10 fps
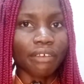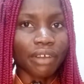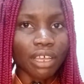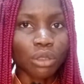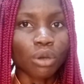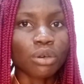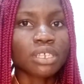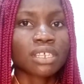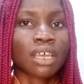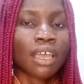
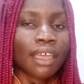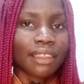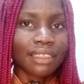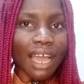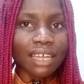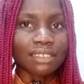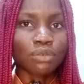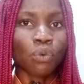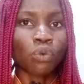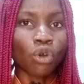realtors
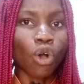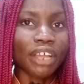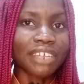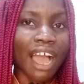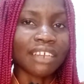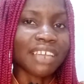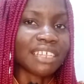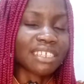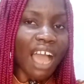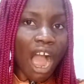
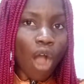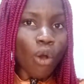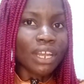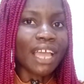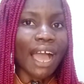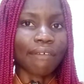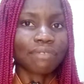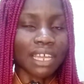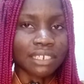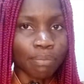that are only
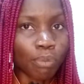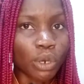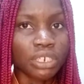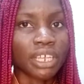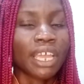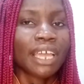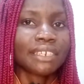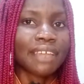after the money,